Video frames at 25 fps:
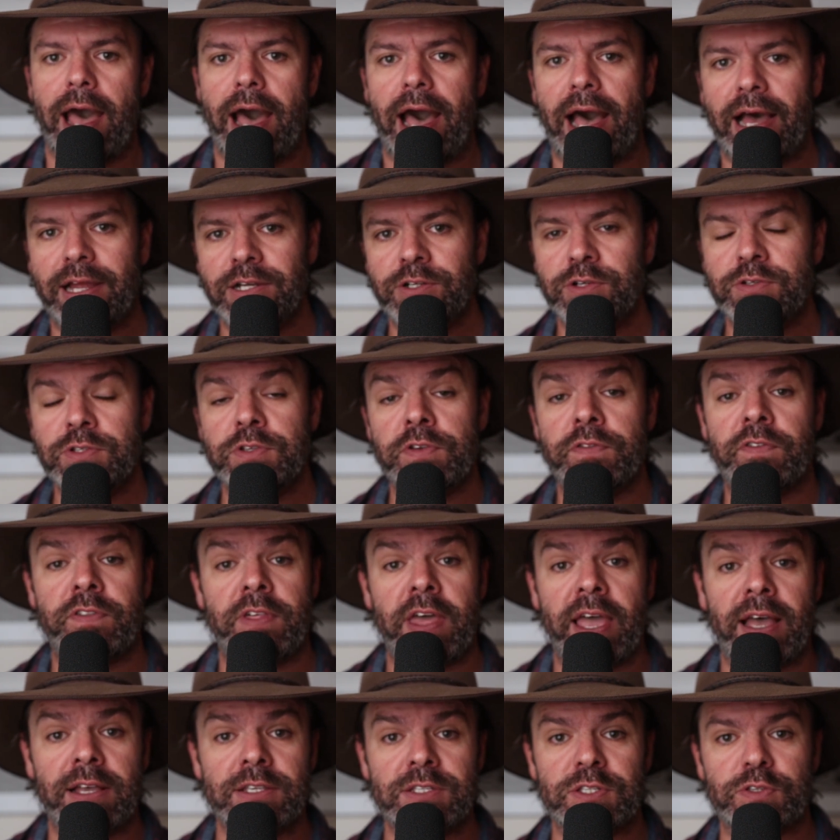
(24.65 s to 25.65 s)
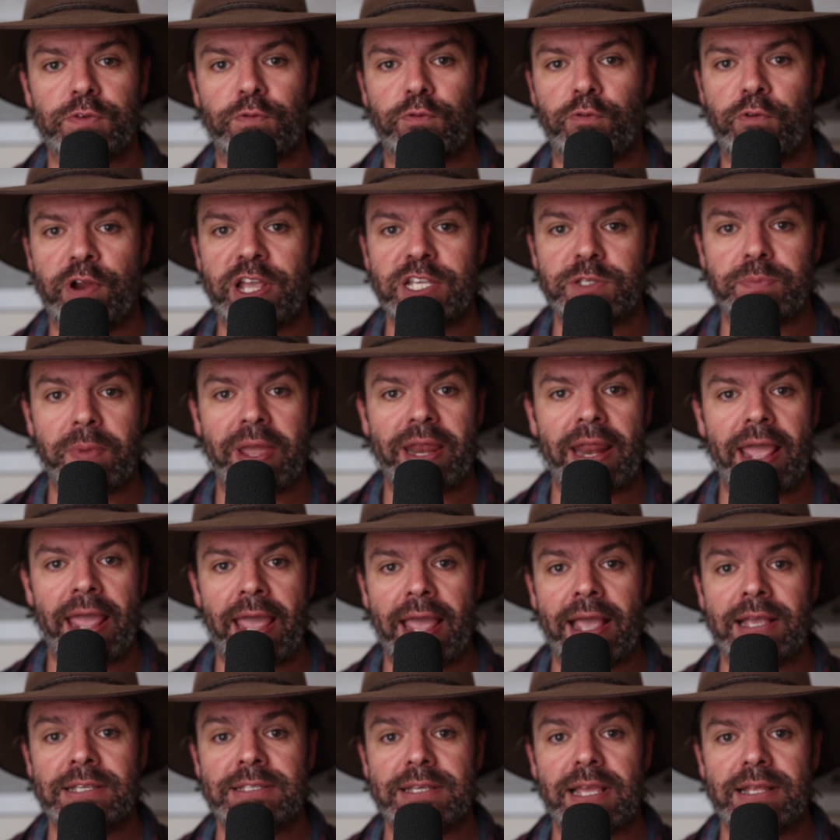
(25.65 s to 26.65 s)
hundreds of thousands of ResMed
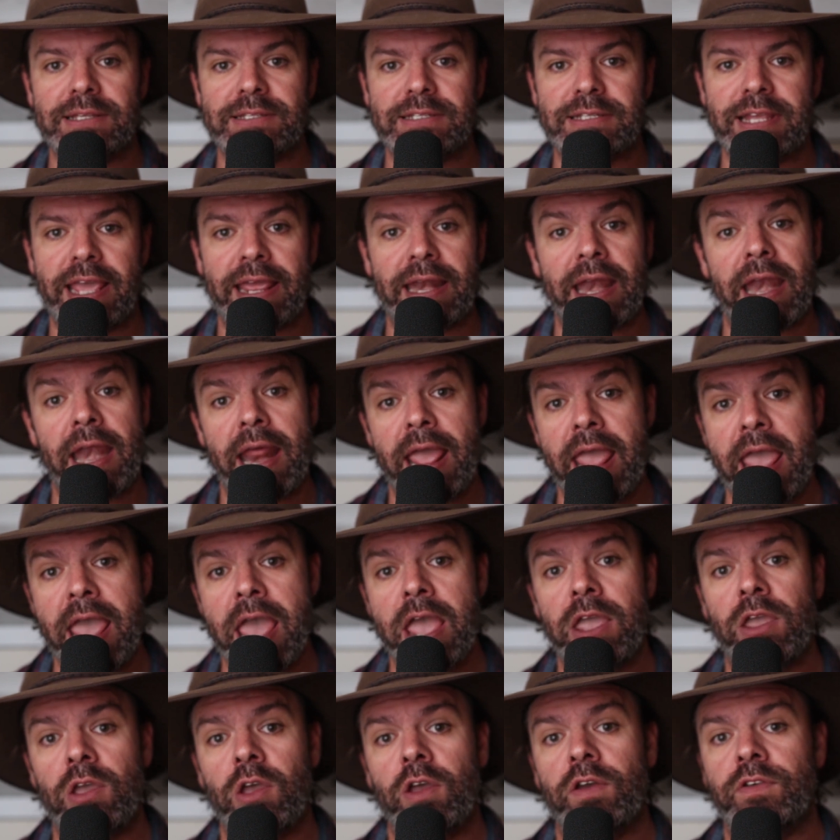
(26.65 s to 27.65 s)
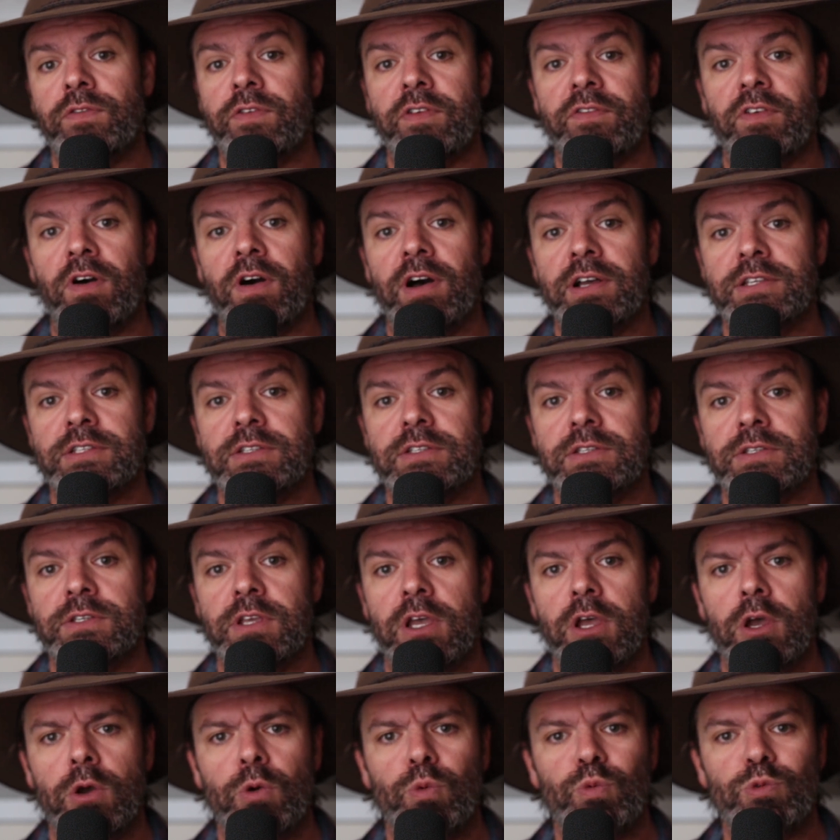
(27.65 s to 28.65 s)
AirSense 10 and AirCurve
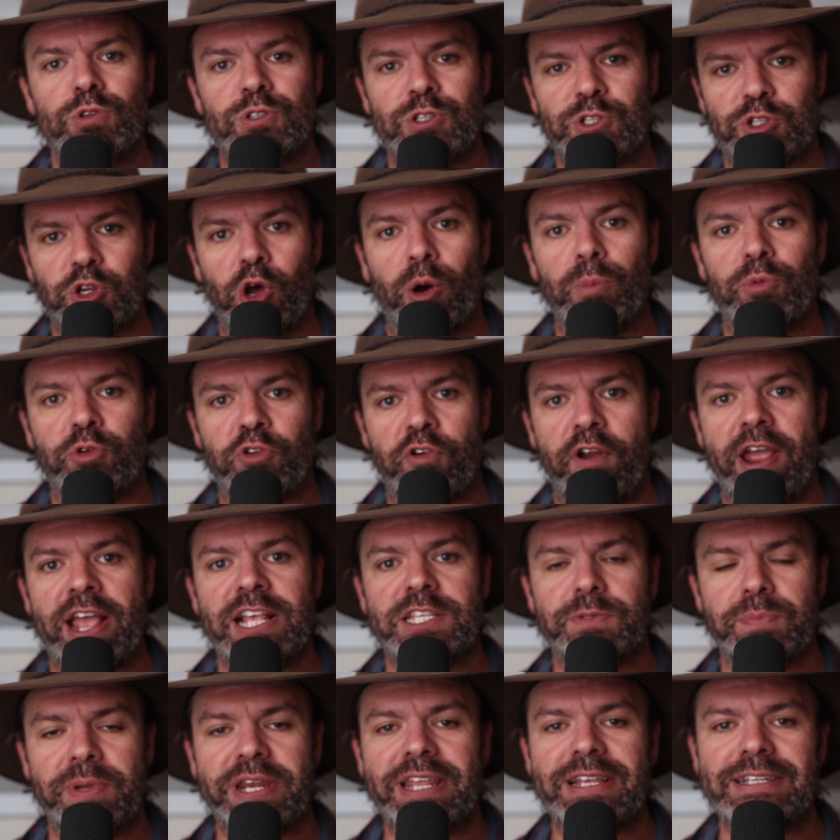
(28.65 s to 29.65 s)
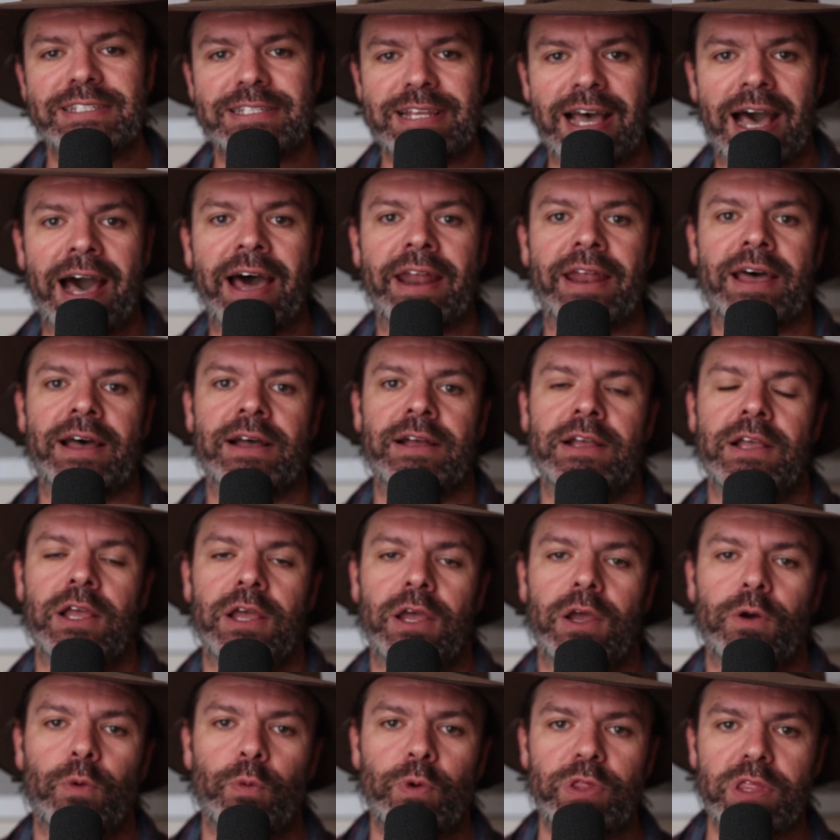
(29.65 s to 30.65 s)
devices would stop transmitting data
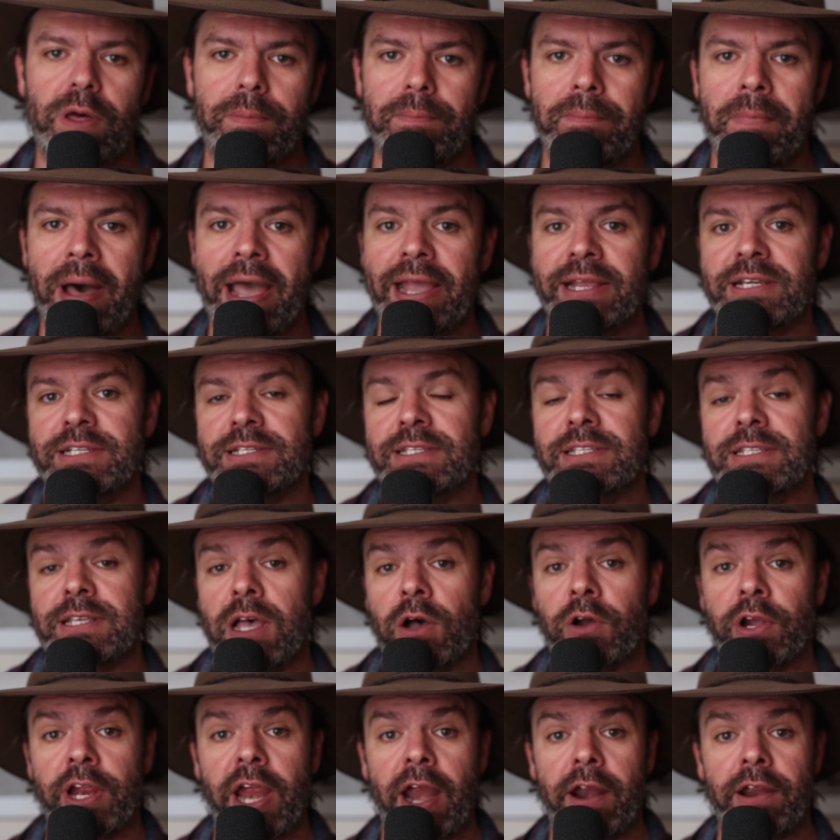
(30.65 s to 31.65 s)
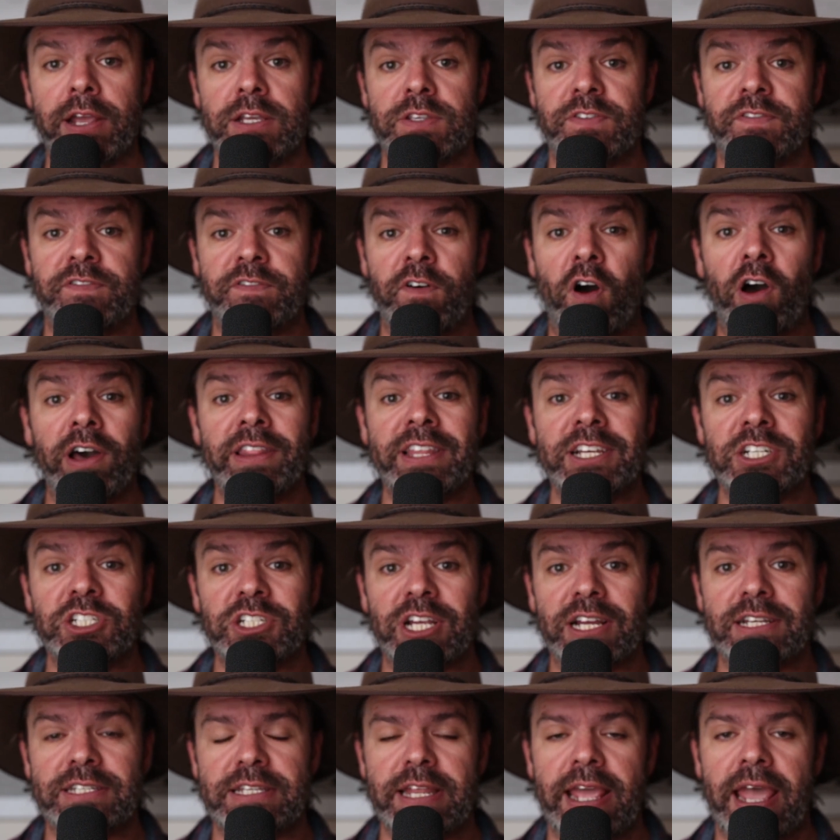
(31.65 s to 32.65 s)
when the major cell carriers finally
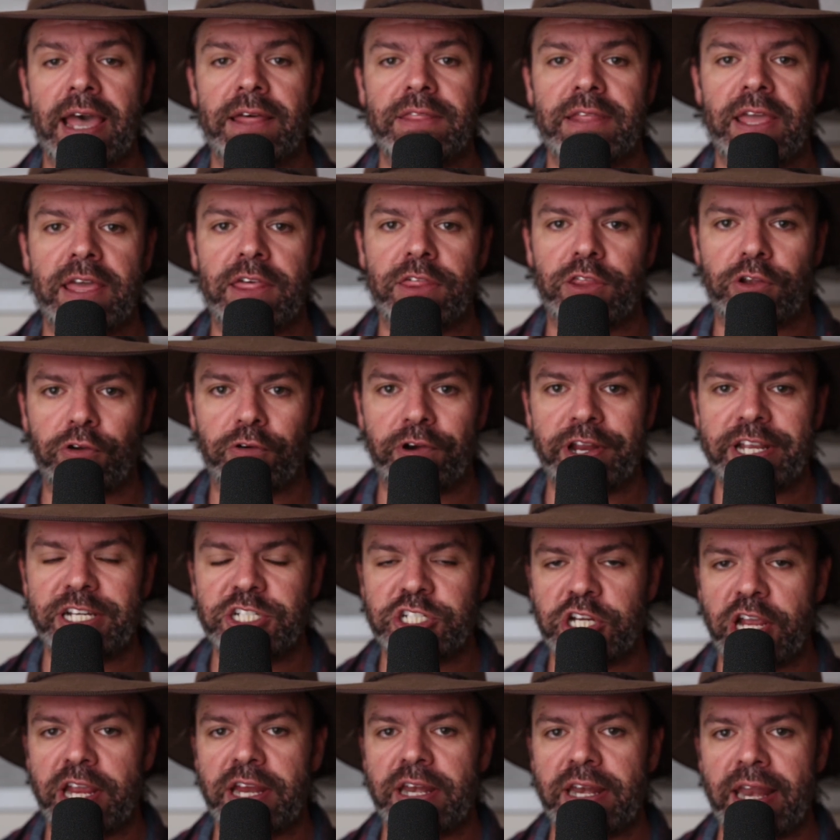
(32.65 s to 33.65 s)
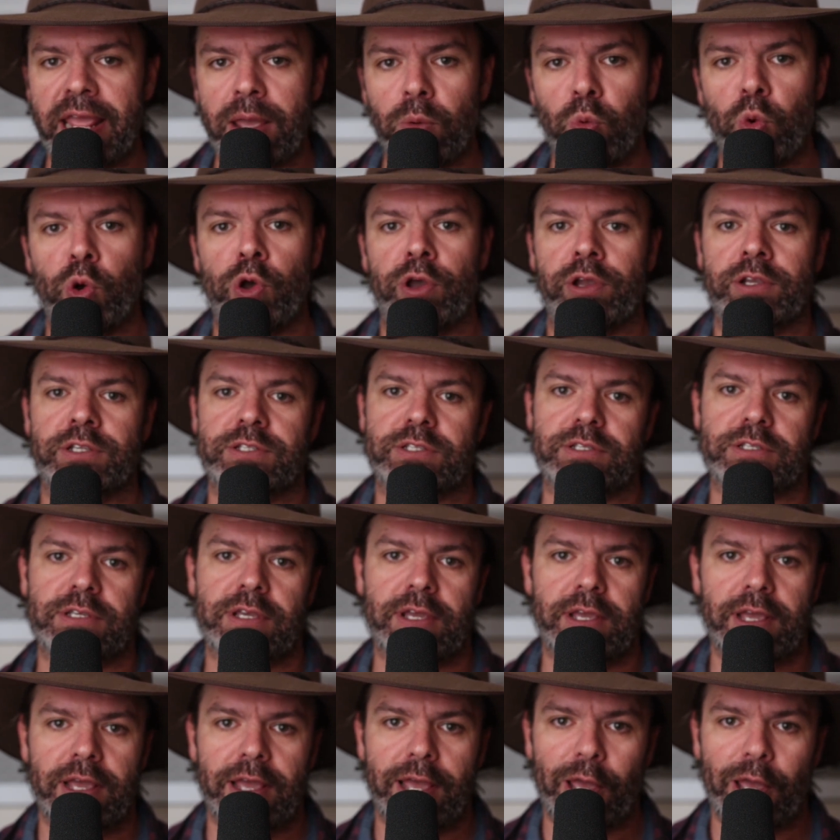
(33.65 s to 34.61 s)
shut down their 3G networks.